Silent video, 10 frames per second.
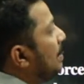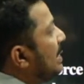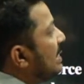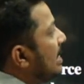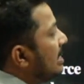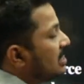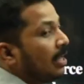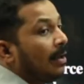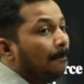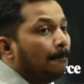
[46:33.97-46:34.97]
material is
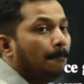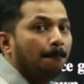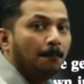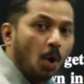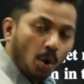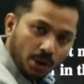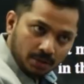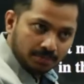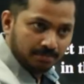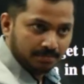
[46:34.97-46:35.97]

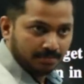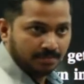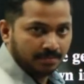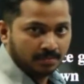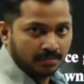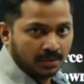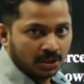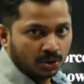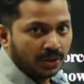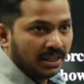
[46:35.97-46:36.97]
more.
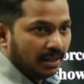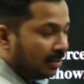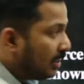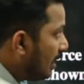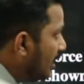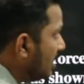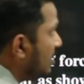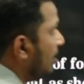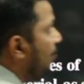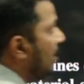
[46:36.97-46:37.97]
So here the
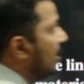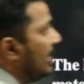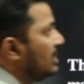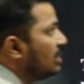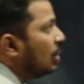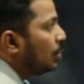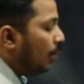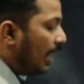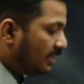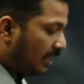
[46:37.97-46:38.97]
tendency of field lines to
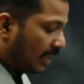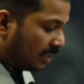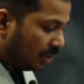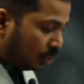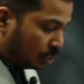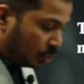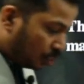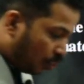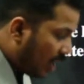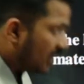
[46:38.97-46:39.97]
attract it
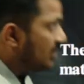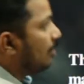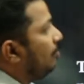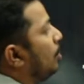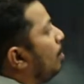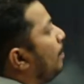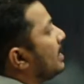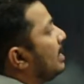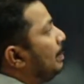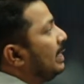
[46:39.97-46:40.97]
towards the
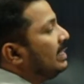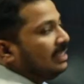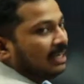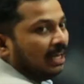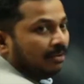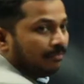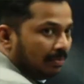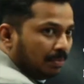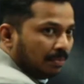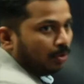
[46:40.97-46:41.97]
ferromagnetic material will
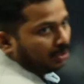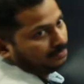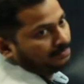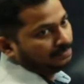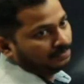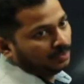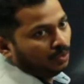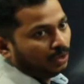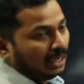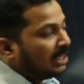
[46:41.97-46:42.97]
be more.
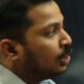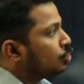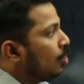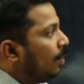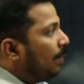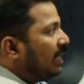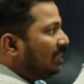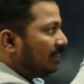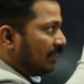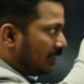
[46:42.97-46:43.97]
Okay, so by
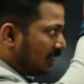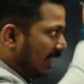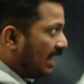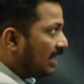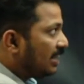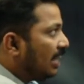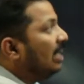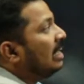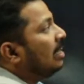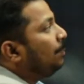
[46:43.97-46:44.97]
seeing
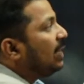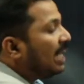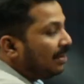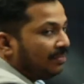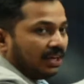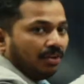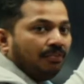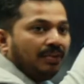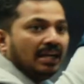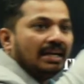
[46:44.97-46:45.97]
the behavior of
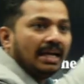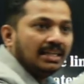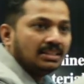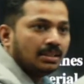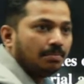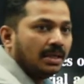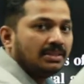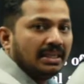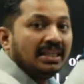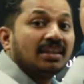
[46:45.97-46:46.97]
field lines, by
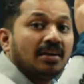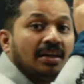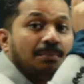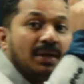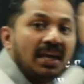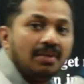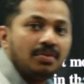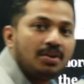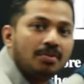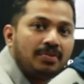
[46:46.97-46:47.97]
seeing the
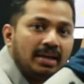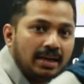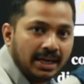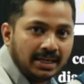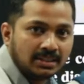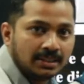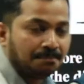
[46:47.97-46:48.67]
behavior of field lines